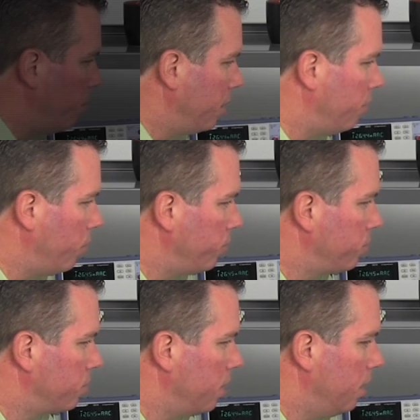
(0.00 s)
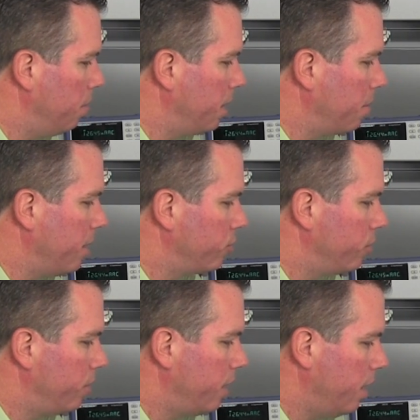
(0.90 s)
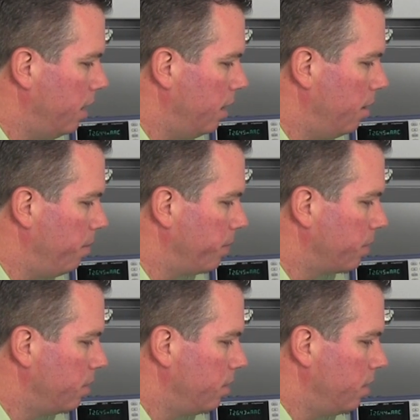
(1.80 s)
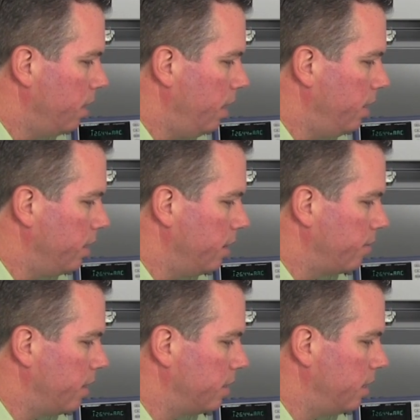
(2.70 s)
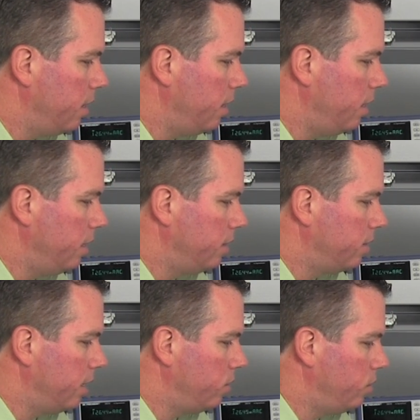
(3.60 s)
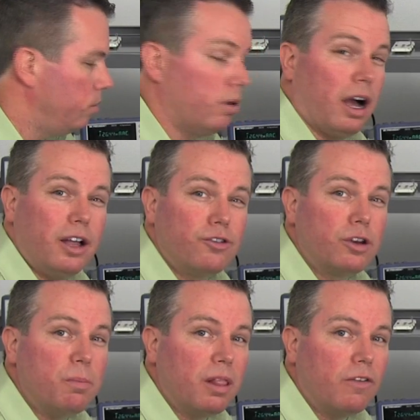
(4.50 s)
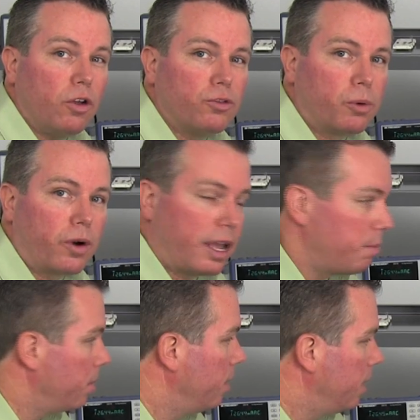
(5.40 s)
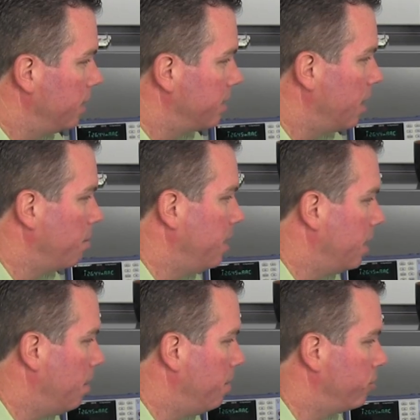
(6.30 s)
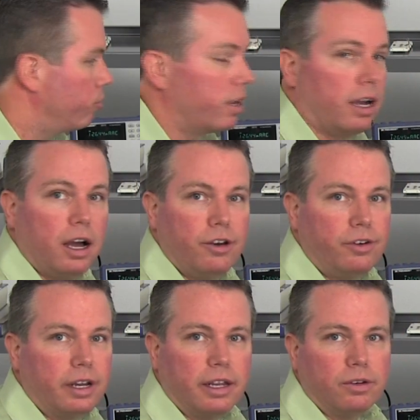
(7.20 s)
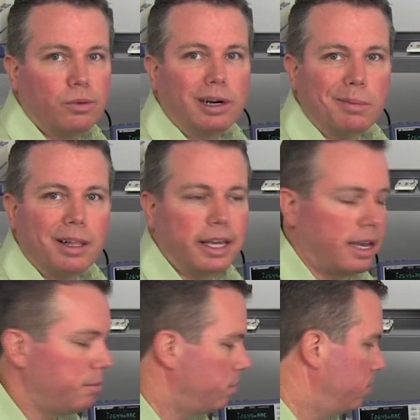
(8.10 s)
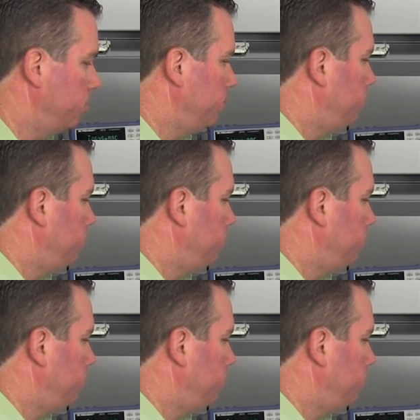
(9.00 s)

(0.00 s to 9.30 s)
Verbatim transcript: millivolts being measured, and I've got it set to 100 millivolts per amp, that's telling me I'm measuring 120 milliamps.